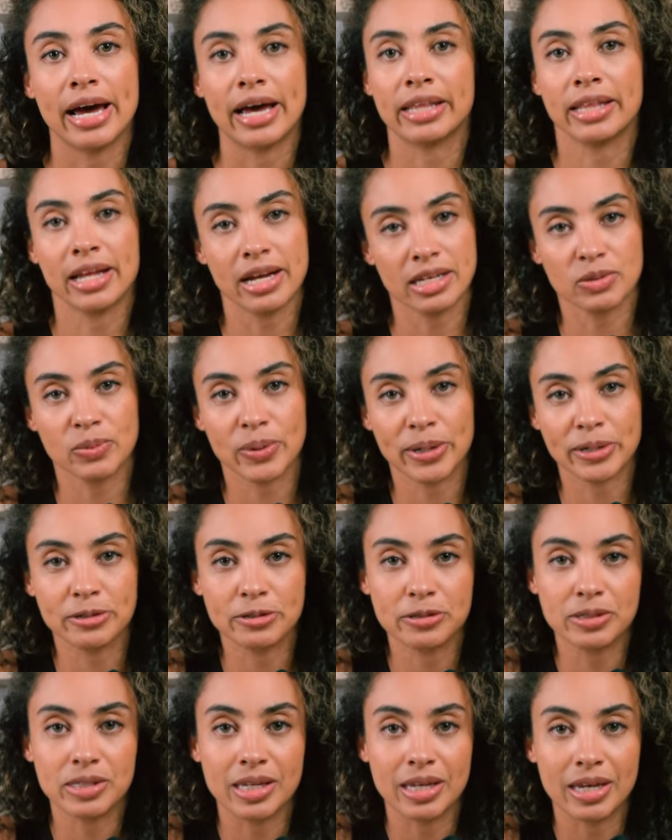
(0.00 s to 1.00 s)
And that's why
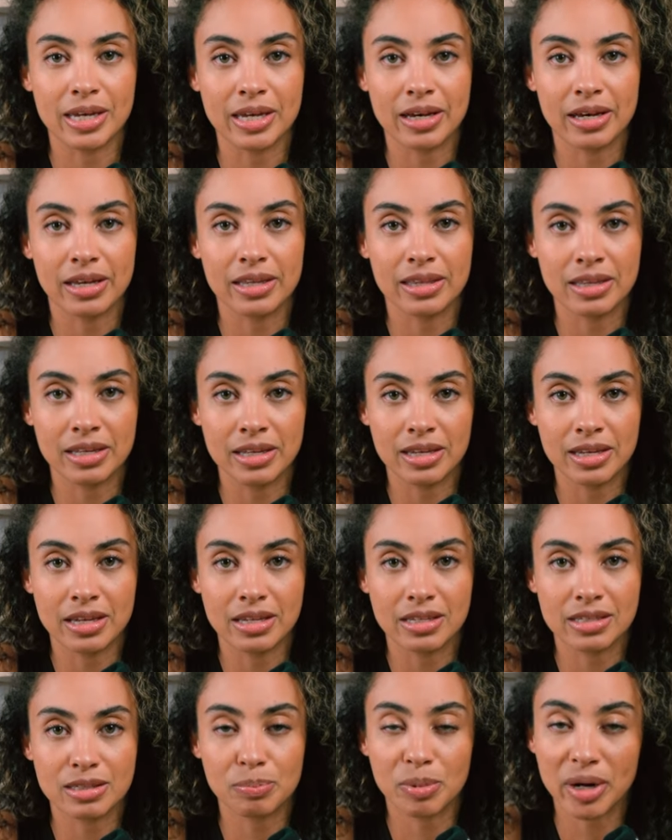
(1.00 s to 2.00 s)
you're seeing
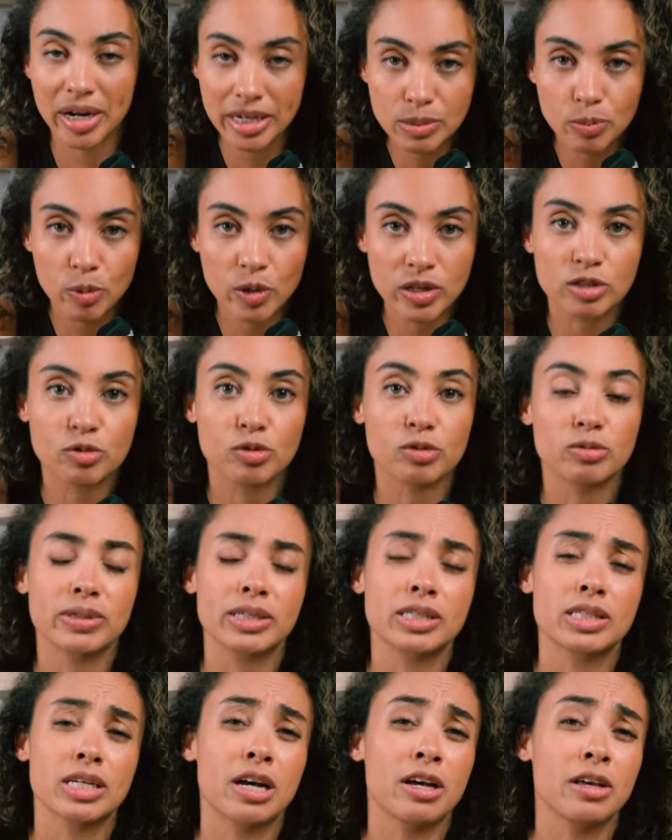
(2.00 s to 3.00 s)
these price points for
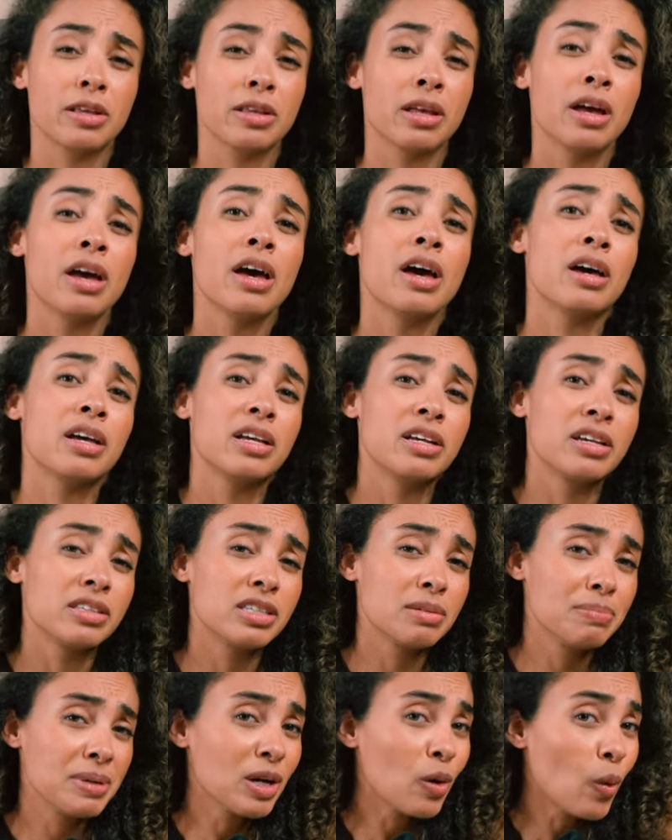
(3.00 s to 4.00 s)
resale
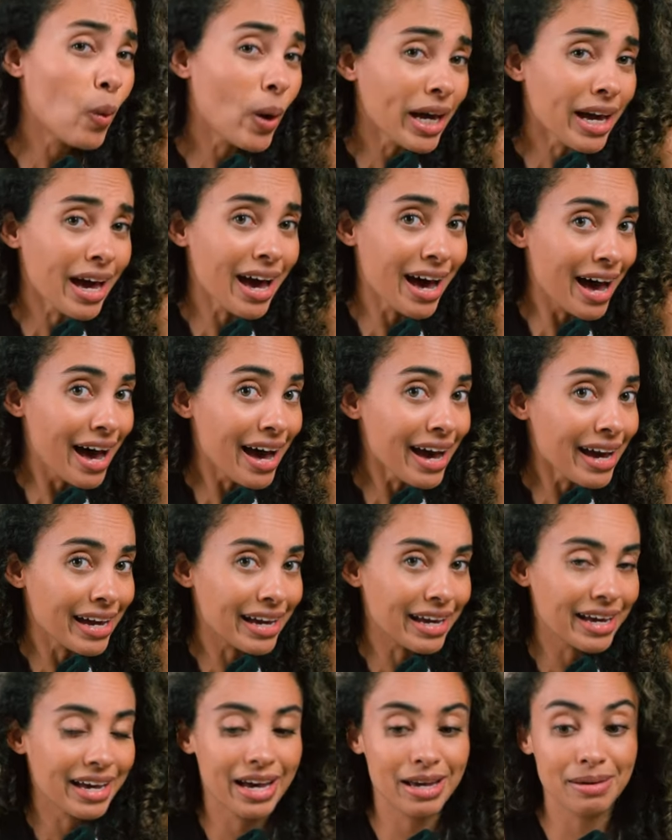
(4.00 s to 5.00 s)
to be quite
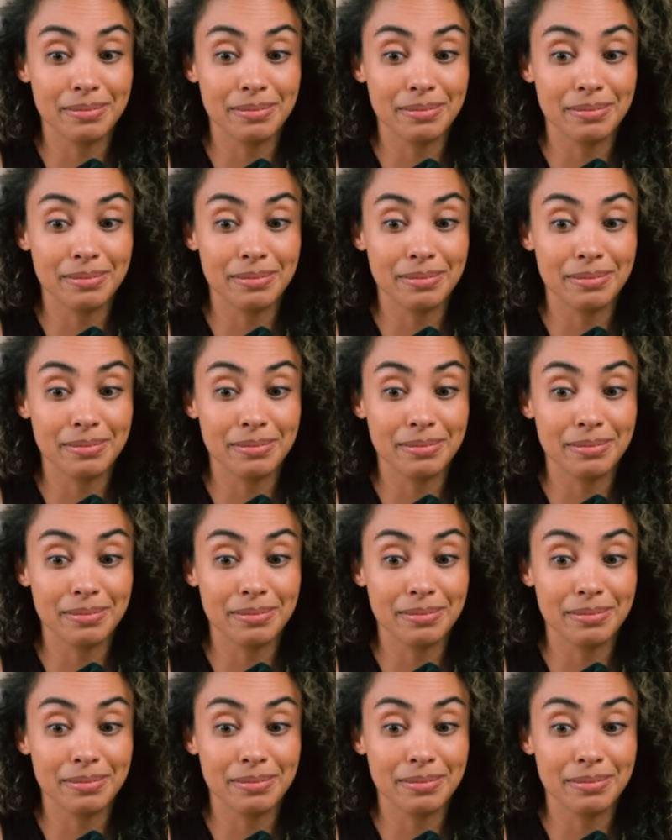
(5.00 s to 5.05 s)
high.